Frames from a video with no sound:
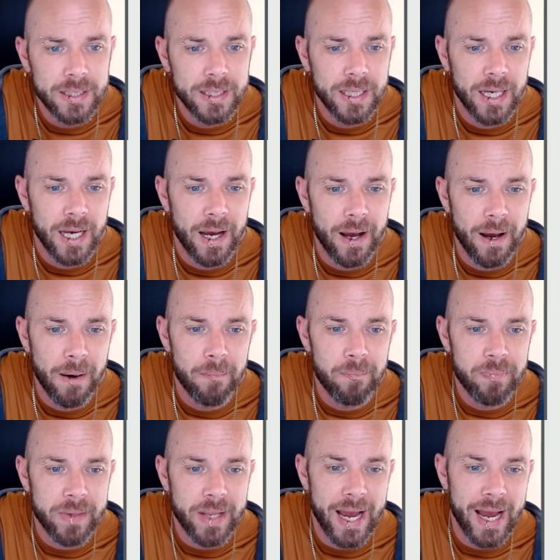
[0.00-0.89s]

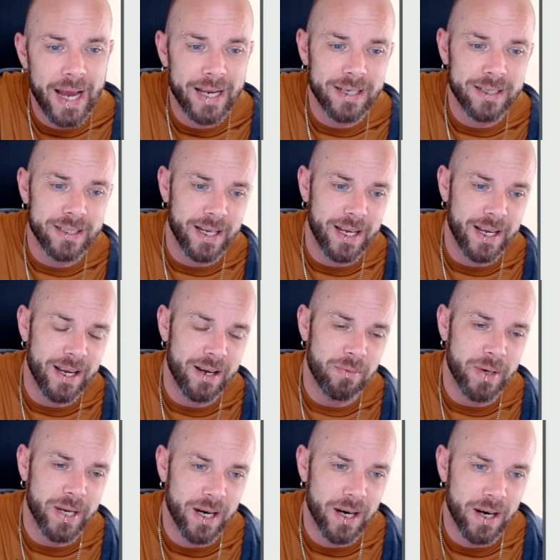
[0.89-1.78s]
And
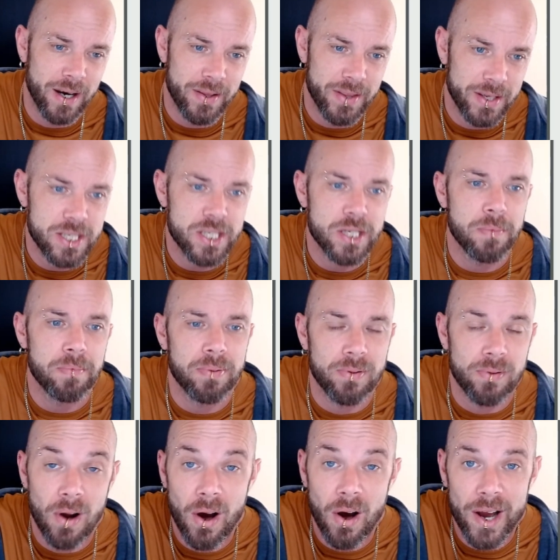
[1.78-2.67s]
here we are, the
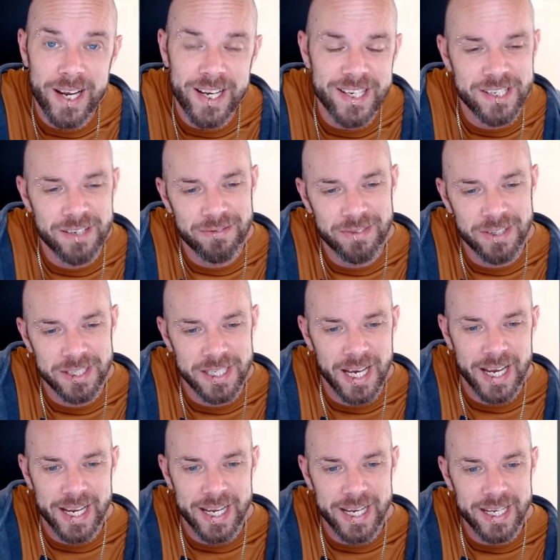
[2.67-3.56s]
surprise of the
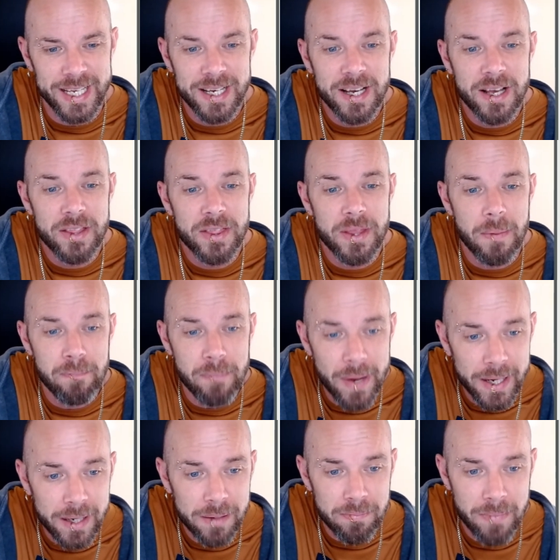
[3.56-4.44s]
day. The
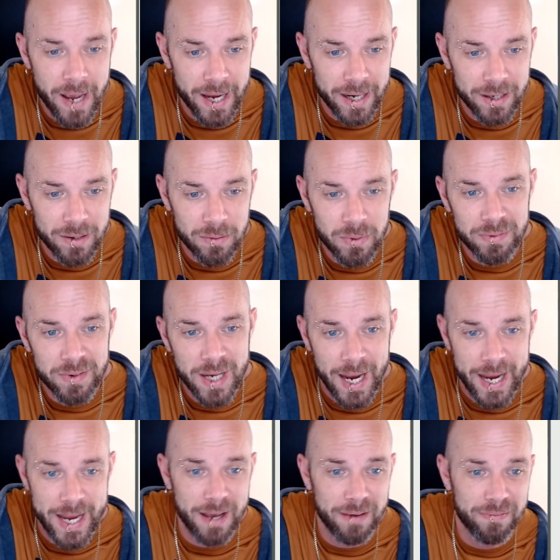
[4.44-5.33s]
Big Mech with
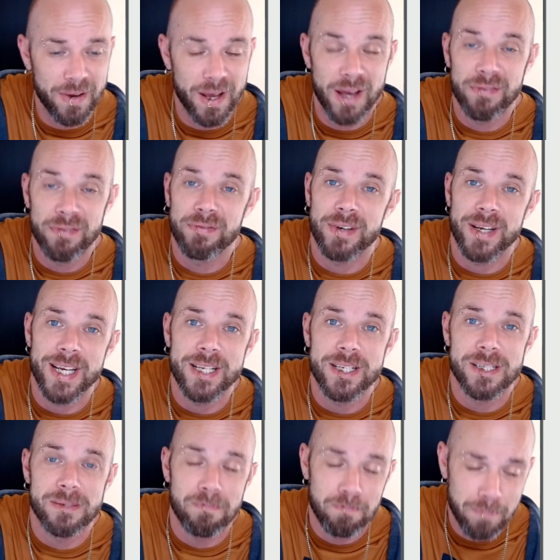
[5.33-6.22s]
KFF
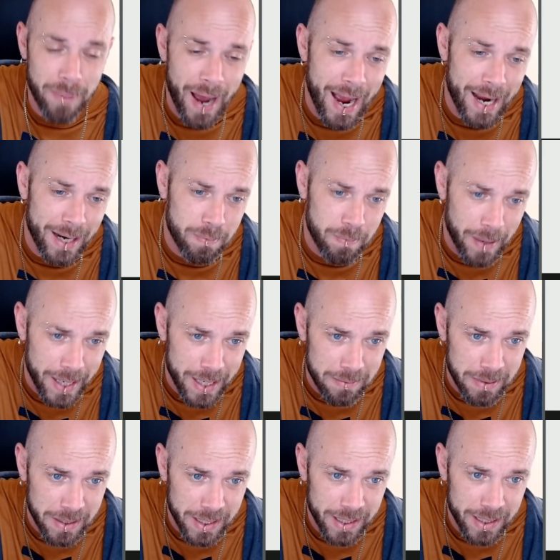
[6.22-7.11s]
is back,
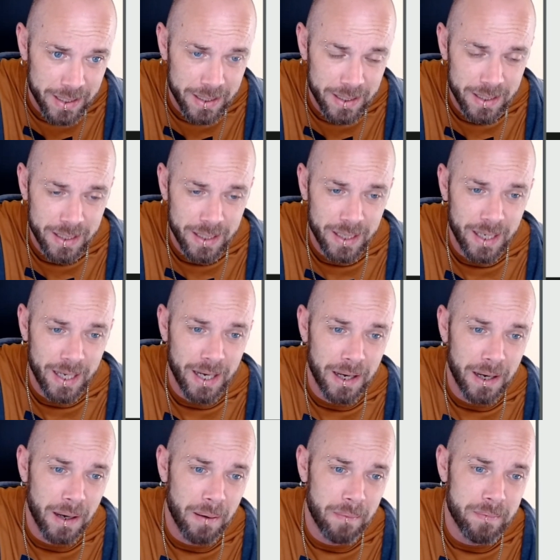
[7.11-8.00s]
baby.
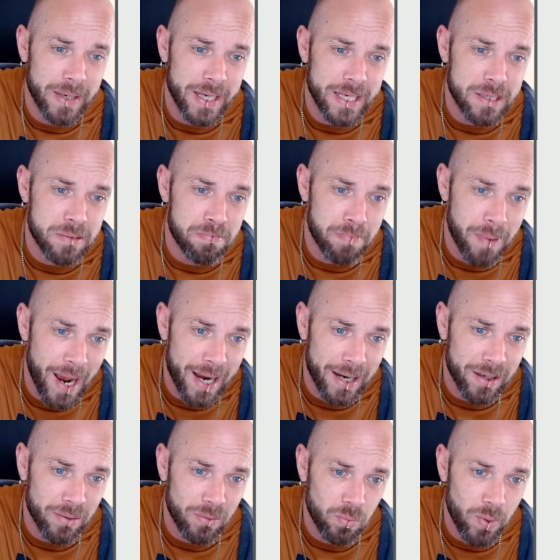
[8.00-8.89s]
He's
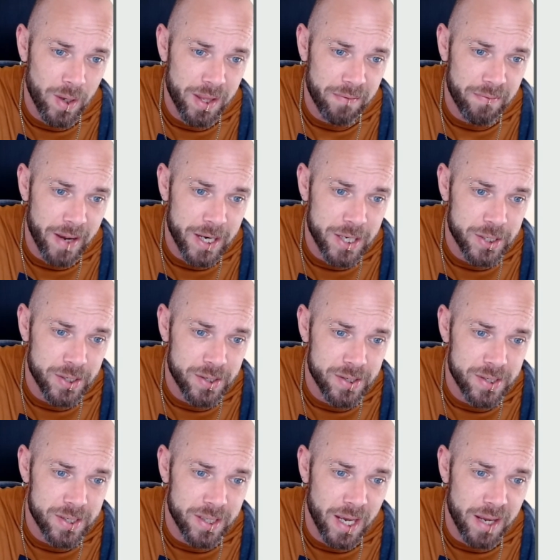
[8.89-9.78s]
back with a
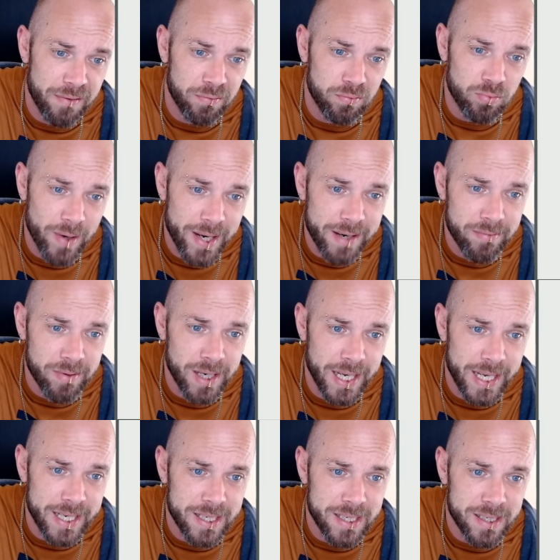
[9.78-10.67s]
vengeance. They've
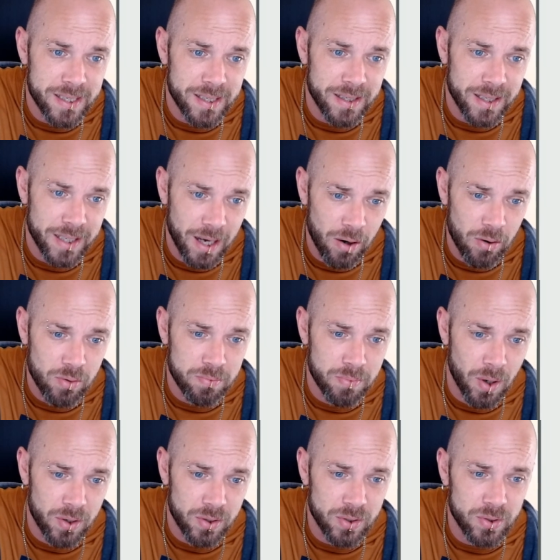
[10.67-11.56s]
re-released the old
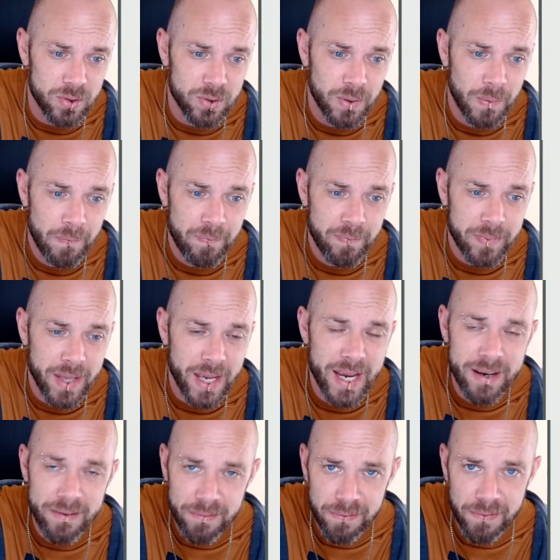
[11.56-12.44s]
model
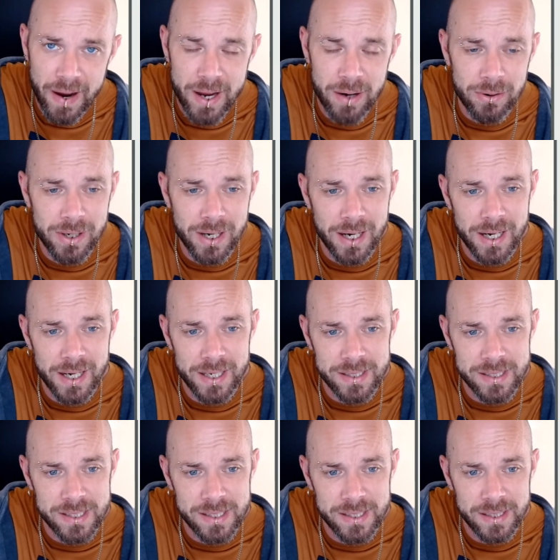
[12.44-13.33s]
in
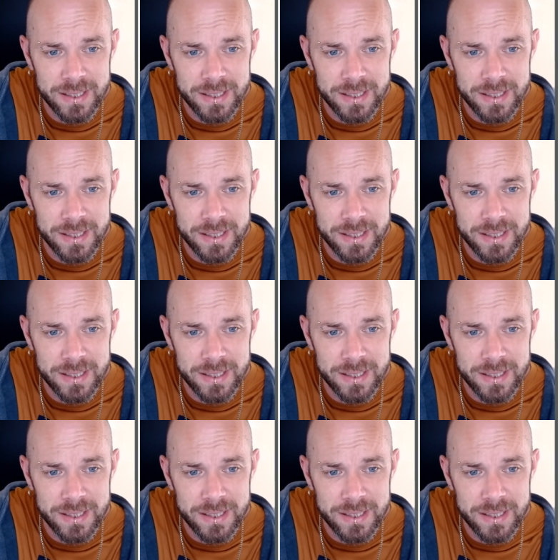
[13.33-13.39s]
Failcast.